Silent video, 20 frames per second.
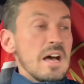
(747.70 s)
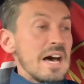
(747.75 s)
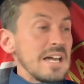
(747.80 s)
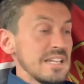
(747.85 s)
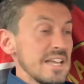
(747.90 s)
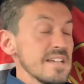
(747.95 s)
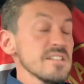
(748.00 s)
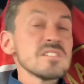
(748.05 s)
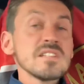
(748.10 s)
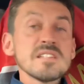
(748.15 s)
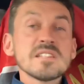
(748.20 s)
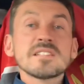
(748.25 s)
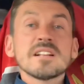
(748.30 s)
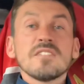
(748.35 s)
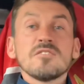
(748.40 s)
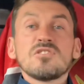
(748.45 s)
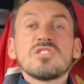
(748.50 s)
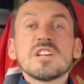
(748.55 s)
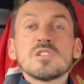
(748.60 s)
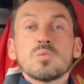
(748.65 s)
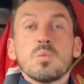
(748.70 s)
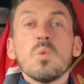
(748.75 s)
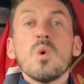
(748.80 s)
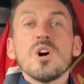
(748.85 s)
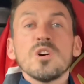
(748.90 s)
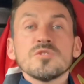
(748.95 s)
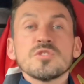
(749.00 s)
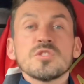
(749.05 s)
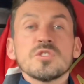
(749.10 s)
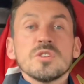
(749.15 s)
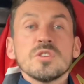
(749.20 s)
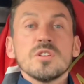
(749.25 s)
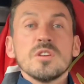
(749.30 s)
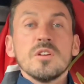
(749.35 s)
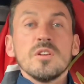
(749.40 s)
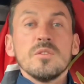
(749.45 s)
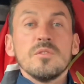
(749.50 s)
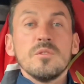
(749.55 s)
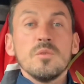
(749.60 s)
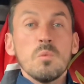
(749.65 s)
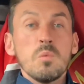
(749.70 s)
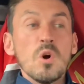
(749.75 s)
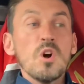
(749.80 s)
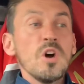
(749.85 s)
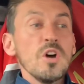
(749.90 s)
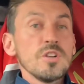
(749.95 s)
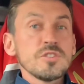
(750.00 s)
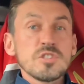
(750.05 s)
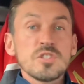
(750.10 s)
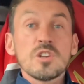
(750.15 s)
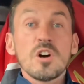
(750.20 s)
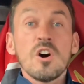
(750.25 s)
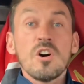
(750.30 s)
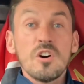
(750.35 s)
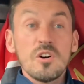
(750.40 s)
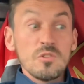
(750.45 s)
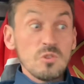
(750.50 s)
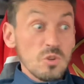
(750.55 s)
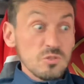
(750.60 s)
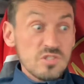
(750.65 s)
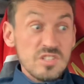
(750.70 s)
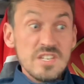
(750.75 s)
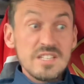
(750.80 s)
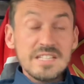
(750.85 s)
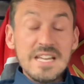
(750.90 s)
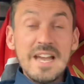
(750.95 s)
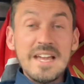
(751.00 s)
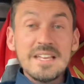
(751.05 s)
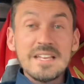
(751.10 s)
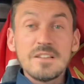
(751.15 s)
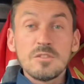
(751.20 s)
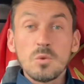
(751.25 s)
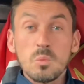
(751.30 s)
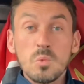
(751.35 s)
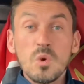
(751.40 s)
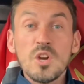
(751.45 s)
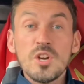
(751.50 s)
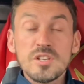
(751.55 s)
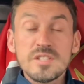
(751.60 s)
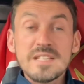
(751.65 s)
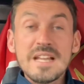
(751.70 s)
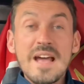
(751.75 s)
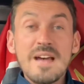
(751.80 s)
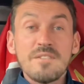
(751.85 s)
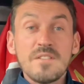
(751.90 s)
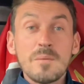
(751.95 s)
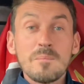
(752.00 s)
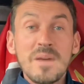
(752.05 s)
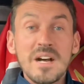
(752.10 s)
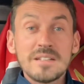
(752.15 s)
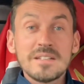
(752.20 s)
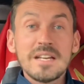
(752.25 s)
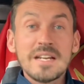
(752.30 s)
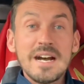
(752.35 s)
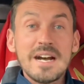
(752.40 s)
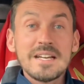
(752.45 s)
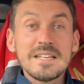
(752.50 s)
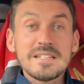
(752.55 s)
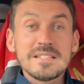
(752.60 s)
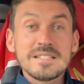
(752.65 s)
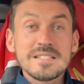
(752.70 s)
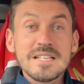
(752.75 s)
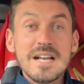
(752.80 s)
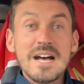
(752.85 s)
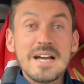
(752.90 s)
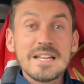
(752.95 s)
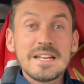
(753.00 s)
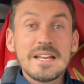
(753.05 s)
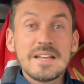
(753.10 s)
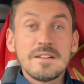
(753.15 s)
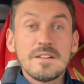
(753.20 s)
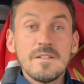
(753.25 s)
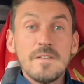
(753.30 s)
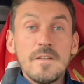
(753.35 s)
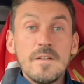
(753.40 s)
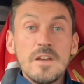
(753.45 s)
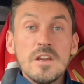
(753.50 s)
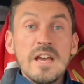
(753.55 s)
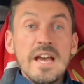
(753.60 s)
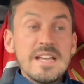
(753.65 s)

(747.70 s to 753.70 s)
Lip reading: Alexis Sanchez was the worst, or up to date, the worst ever Man United signing?